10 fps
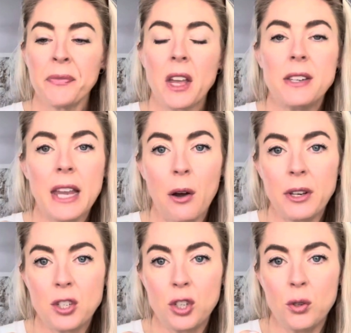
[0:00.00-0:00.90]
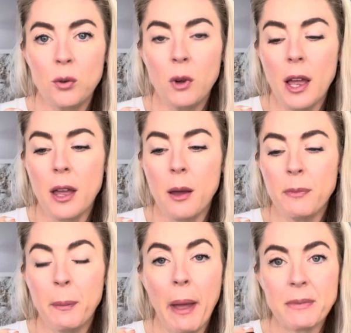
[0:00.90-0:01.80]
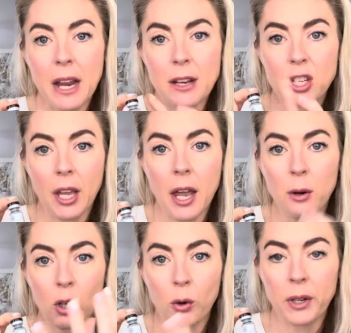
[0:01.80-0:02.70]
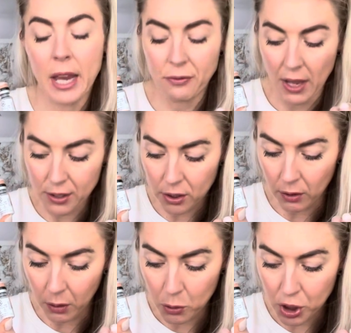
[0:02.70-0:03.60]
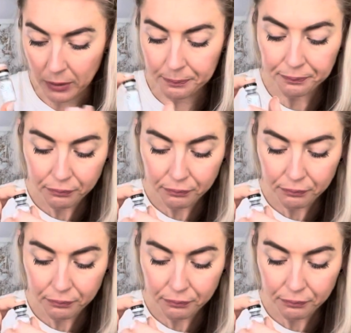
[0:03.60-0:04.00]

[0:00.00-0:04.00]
down to the peptide to kind of create that solution.